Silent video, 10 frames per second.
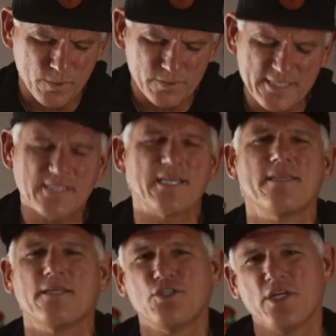really
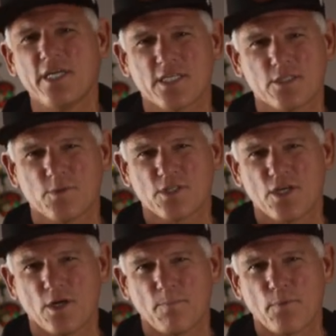said that Jesus was
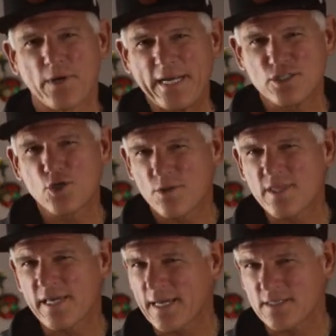going to bring two
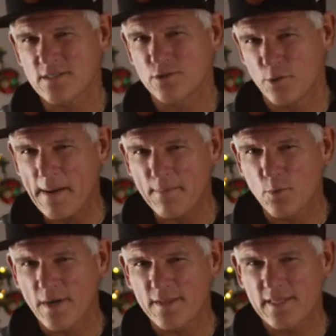things. You remember
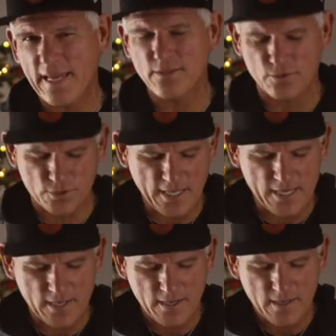what the angel said?